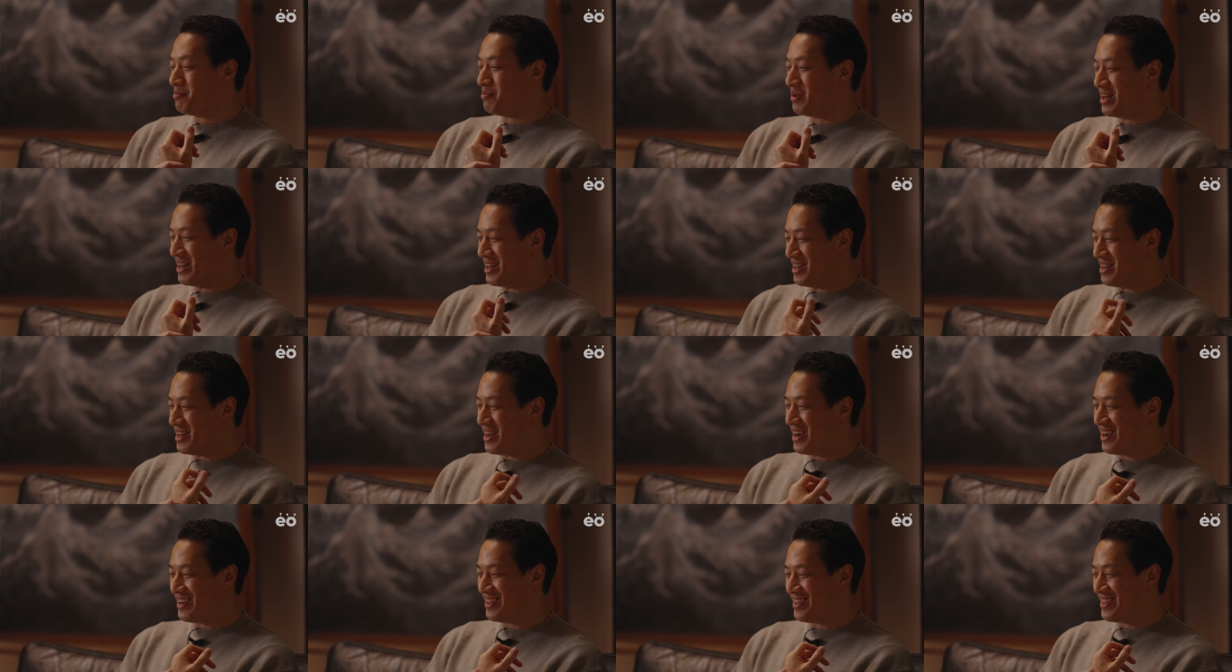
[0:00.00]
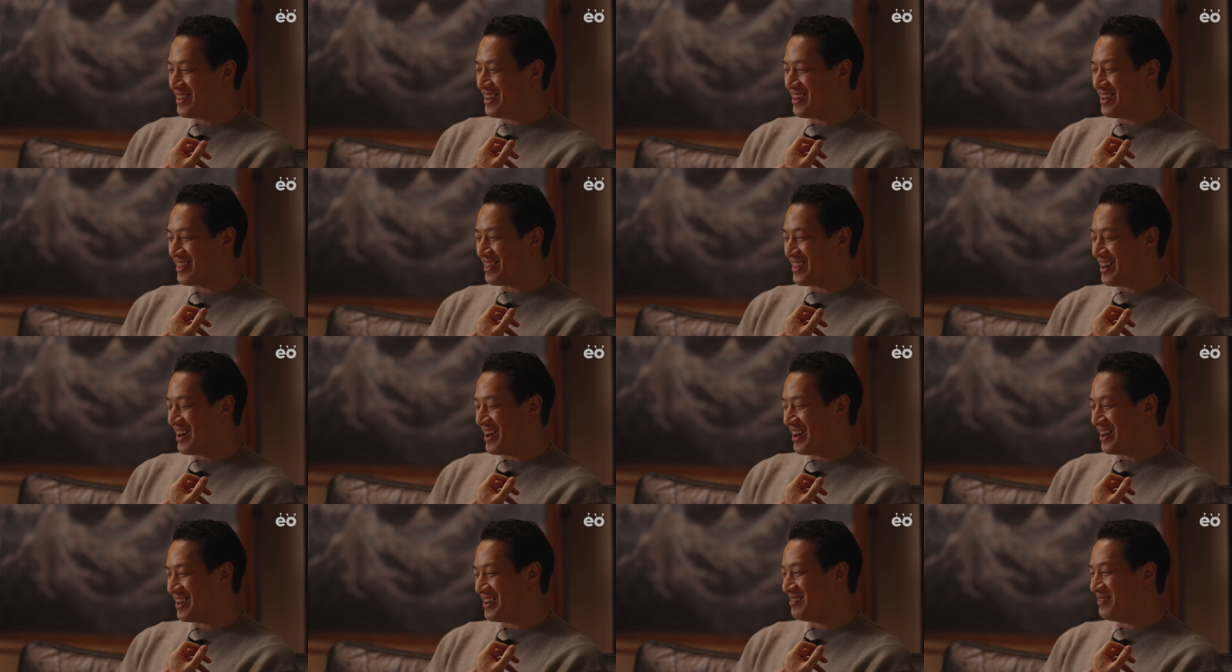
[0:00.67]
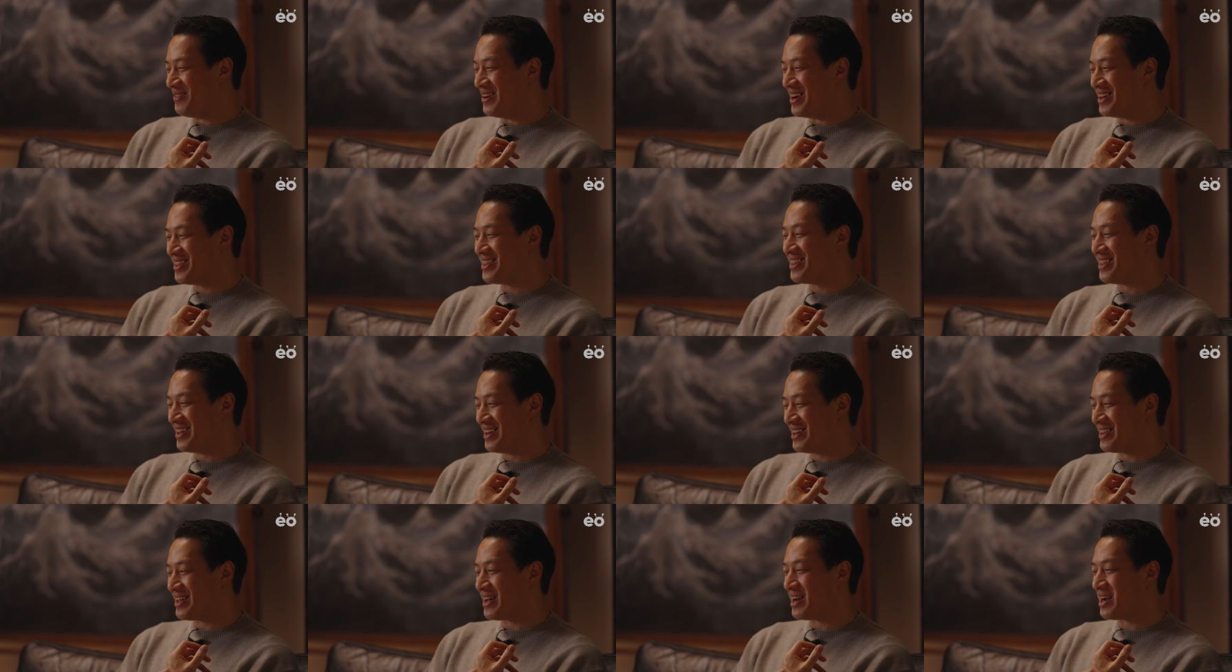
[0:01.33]
But I think that one
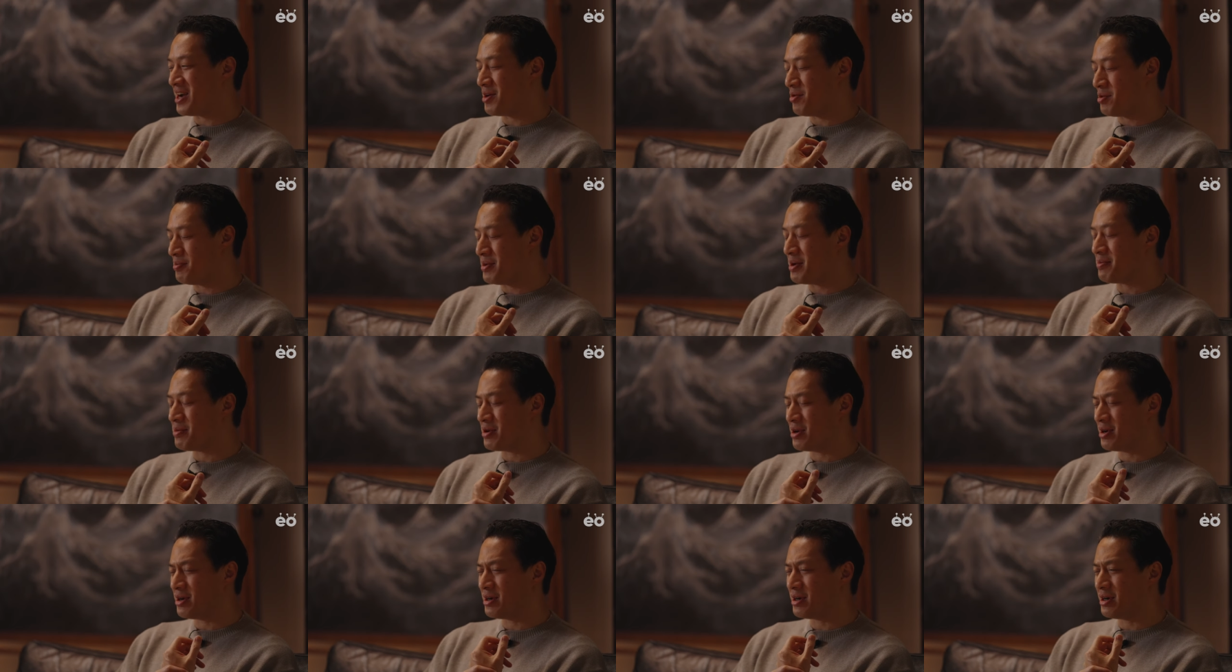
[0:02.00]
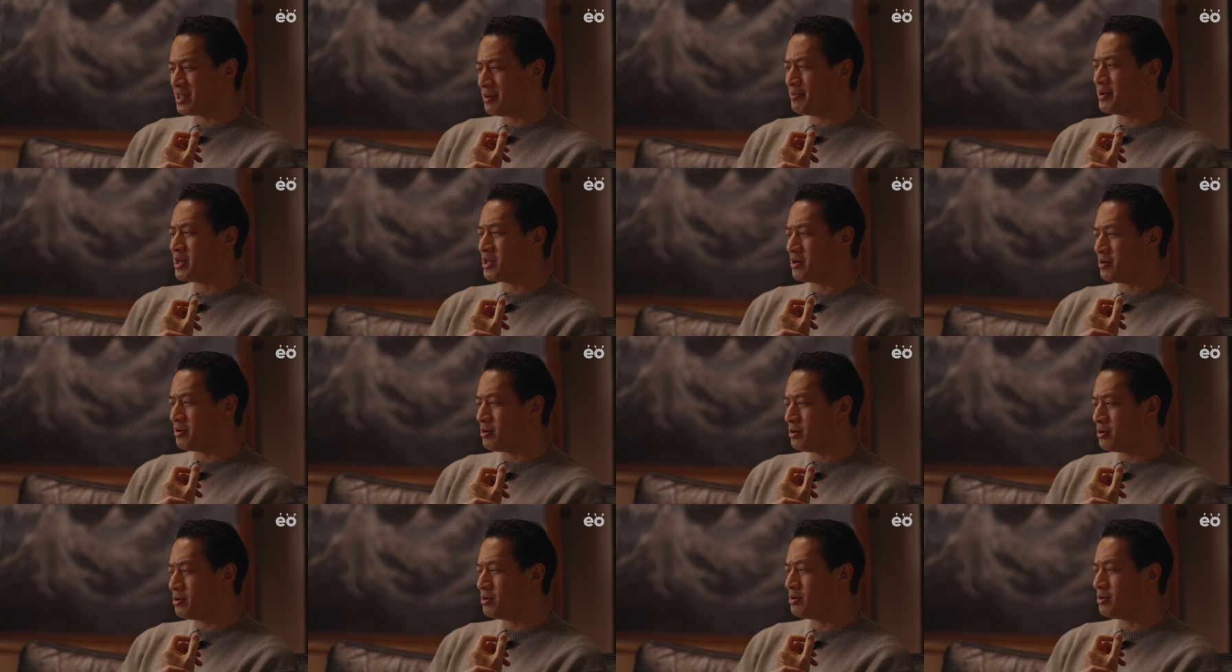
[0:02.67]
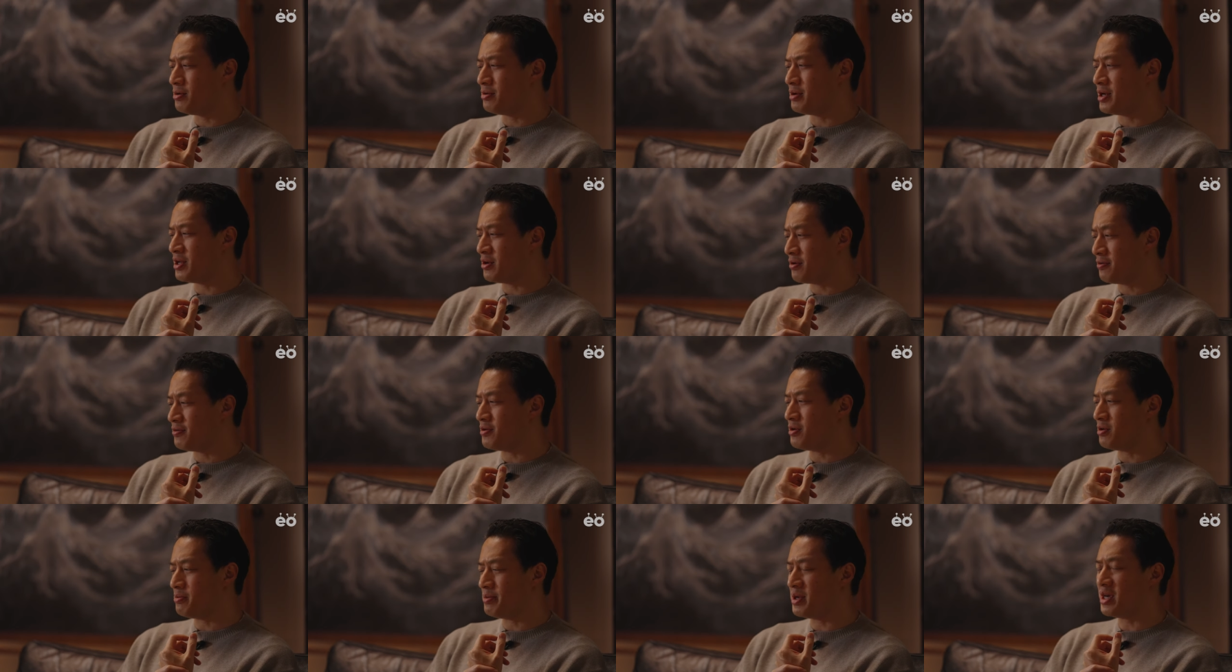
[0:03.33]
thing that I remember somebody who
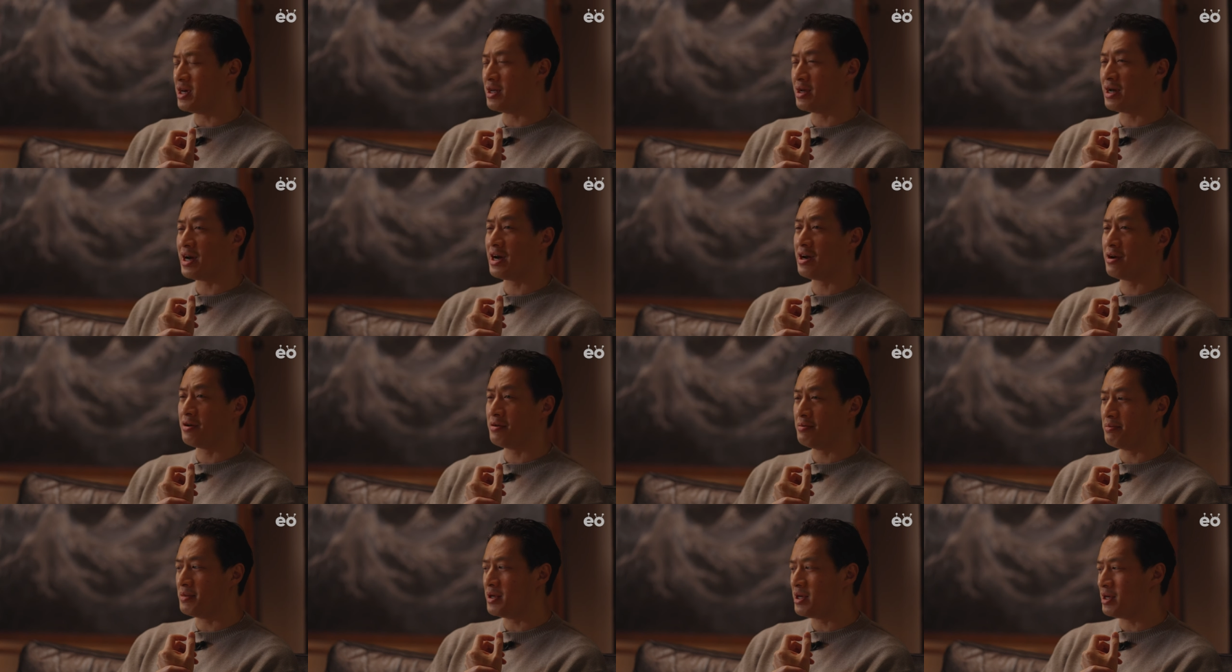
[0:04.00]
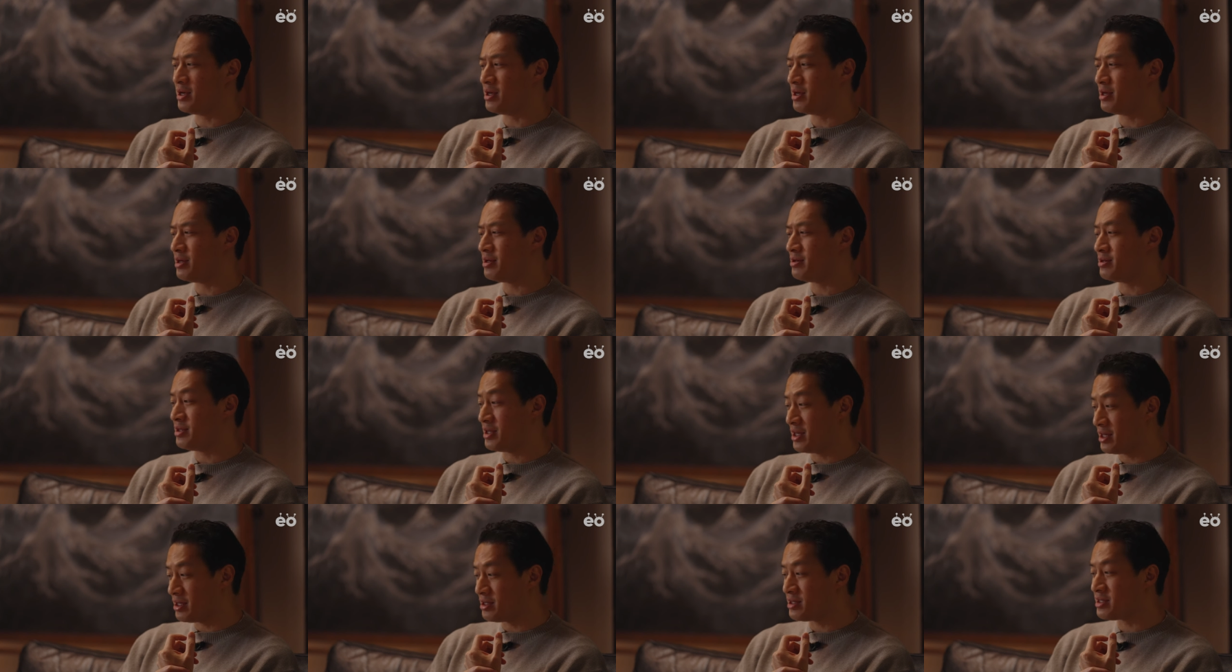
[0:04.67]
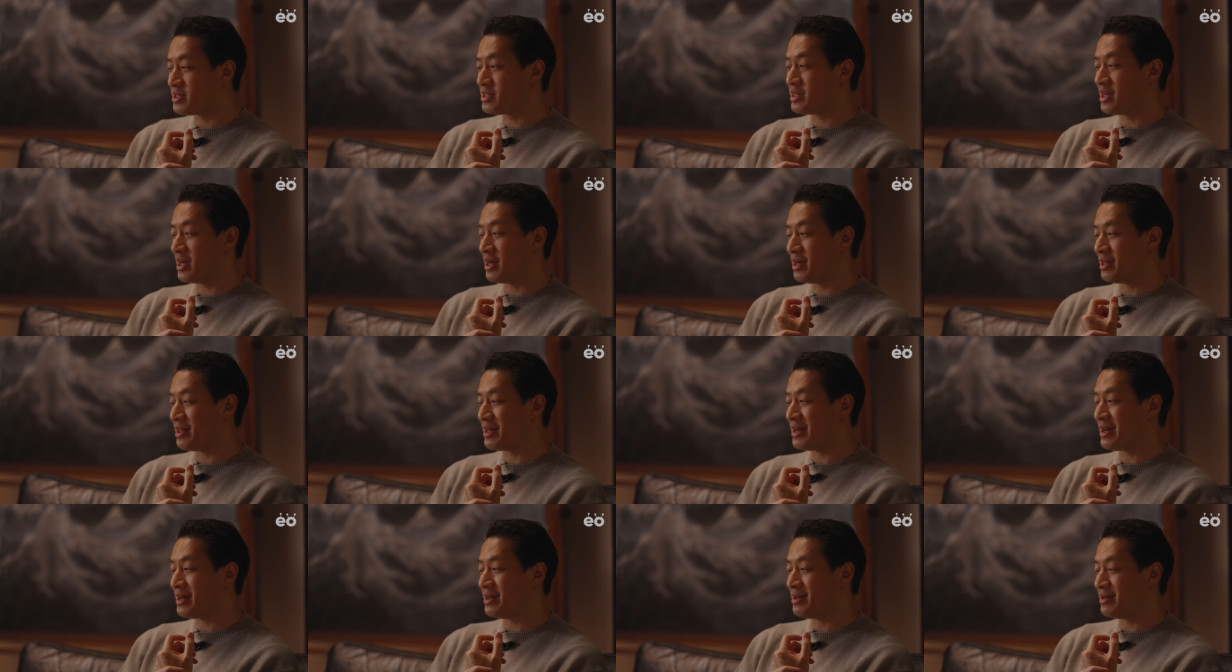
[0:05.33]
interviewed me and hired me did say
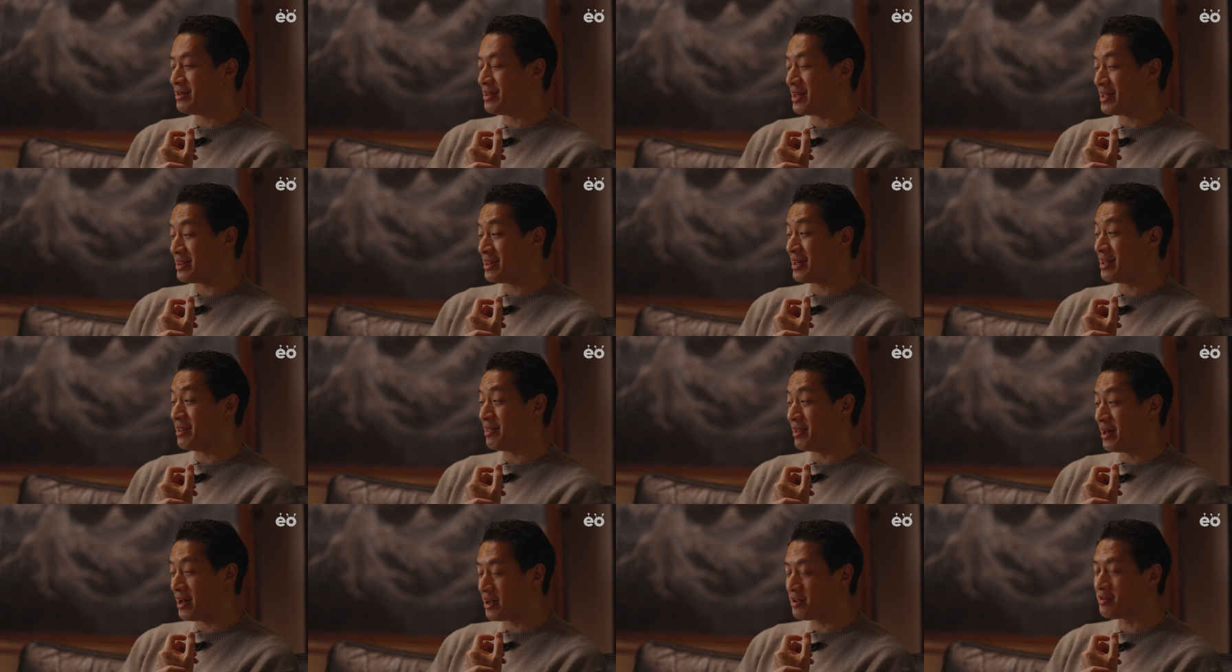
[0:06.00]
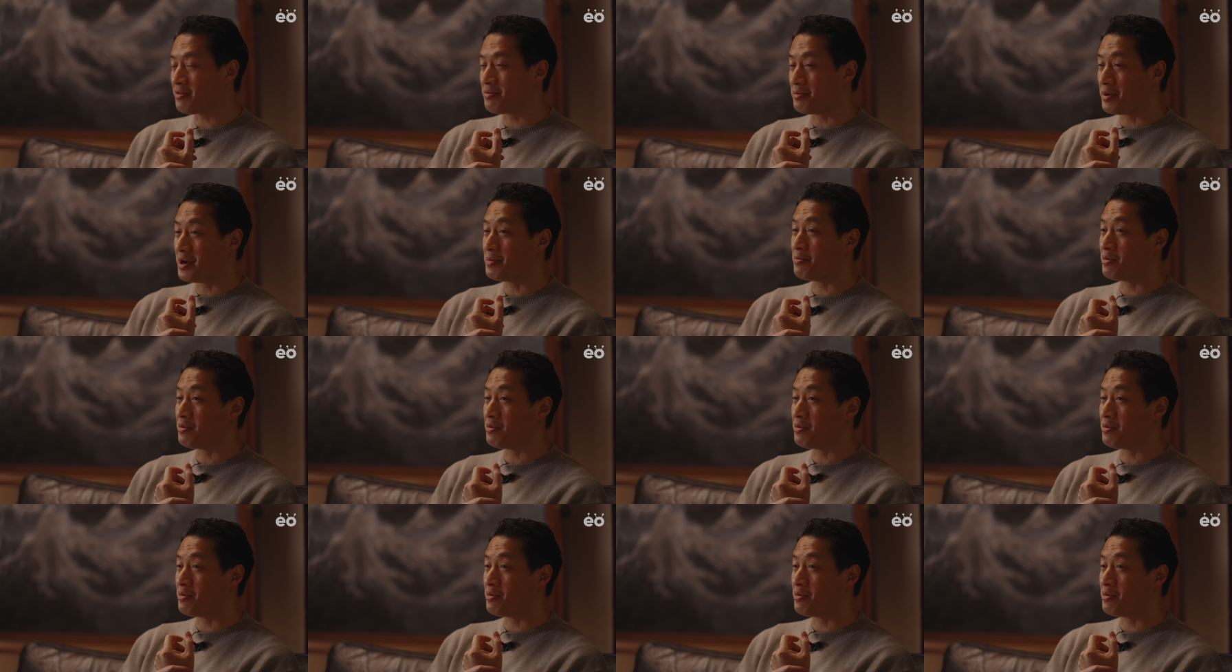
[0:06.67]
that I that they liked for my